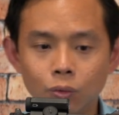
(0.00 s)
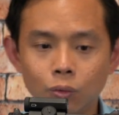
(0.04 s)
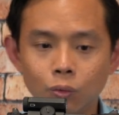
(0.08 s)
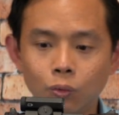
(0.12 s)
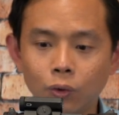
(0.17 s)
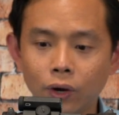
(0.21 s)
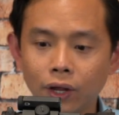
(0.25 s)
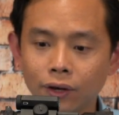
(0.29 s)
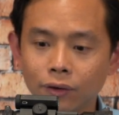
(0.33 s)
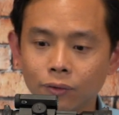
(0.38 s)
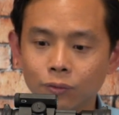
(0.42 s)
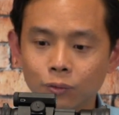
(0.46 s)

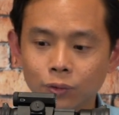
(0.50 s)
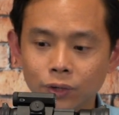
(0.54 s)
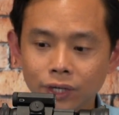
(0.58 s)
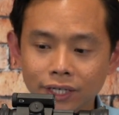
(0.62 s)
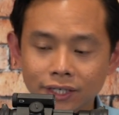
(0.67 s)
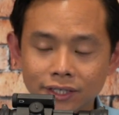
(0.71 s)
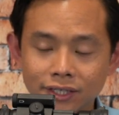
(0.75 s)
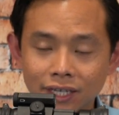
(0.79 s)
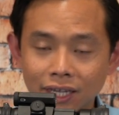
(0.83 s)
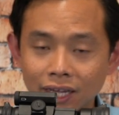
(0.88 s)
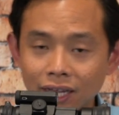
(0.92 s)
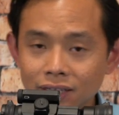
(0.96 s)
when we
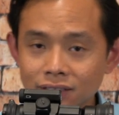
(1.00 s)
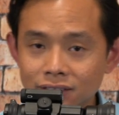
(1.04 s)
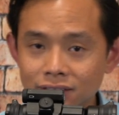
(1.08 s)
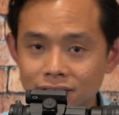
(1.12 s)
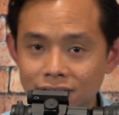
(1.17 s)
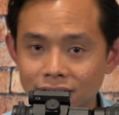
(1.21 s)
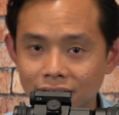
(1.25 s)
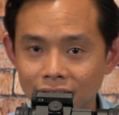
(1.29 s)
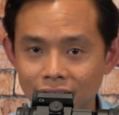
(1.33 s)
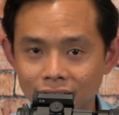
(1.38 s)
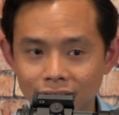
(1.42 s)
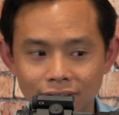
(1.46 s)

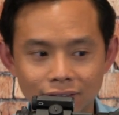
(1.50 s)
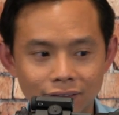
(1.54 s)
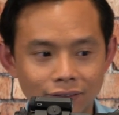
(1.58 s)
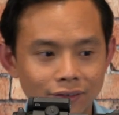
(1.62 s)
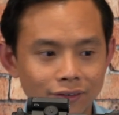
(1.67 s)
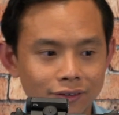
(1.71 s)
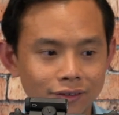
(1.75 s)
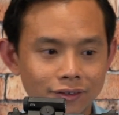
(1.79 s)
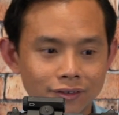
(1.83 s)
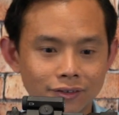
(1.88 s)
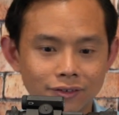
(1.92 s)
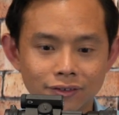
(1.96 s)
tested
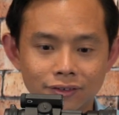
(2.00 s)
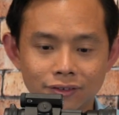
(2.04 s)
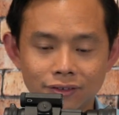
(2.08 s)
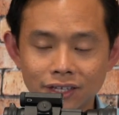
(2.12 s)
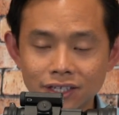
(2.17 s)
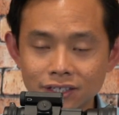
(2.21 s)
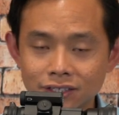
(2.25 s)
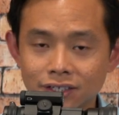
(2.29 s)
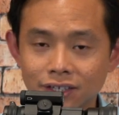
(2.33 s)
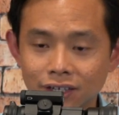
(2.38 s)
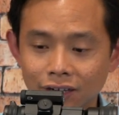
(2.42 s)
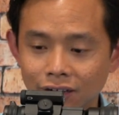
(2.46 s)

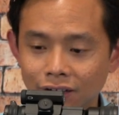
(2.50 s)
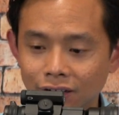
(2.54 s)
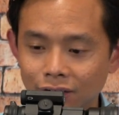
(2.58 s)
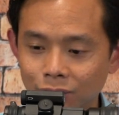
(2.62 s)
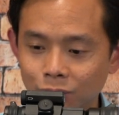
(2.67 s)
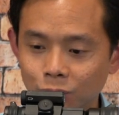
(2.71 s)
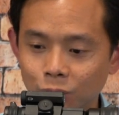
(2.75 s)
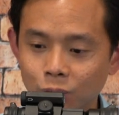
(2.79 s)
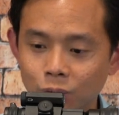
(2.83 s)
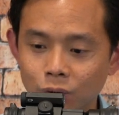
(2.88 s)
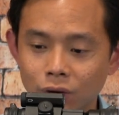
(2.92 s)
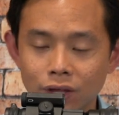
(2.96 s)
this
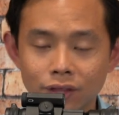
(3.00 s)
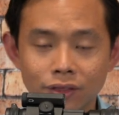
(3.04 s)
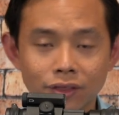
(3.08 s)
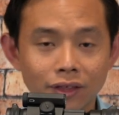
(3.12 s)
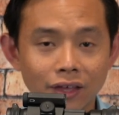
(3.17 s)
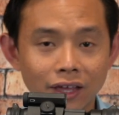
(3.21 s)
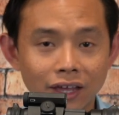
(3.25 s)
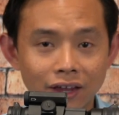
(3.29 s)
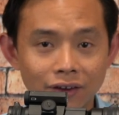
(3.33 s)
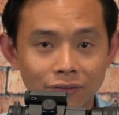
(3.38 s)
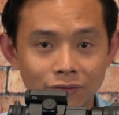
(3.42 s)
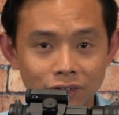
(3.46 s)
gun with
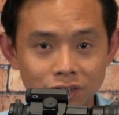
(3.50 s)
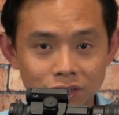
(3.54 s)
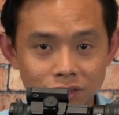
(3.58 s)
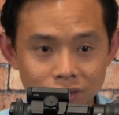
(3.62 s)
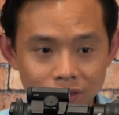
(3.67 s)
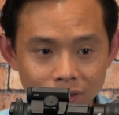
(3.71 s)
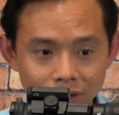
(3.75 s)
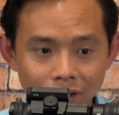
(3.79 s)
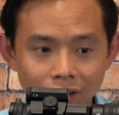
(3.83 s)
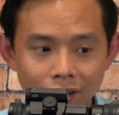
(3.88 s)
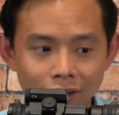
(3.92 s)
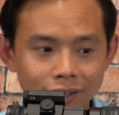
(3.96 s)
heavy
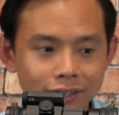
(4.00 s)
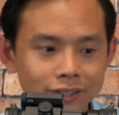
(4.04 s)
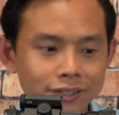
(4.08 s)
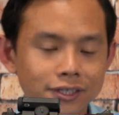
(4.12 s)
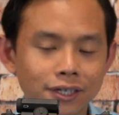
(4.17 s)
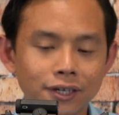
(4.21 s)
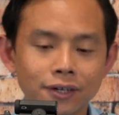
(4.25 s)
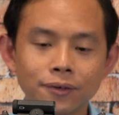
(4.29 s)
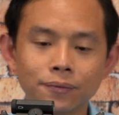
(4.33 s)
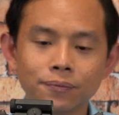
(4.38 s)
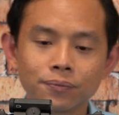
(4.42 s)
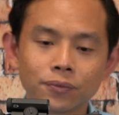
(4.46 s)
slugs,
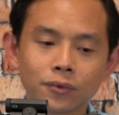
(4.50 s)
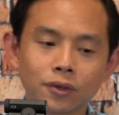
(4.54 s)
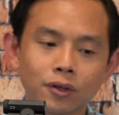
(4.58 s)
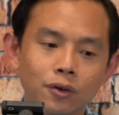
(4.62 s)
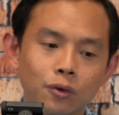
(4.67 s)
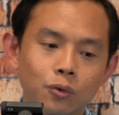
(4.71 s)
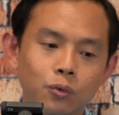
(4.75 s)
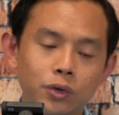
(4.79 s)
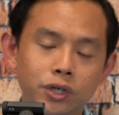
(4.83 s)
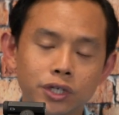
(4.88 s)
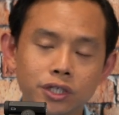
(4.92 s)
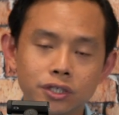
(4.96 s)

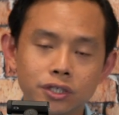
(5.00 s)
we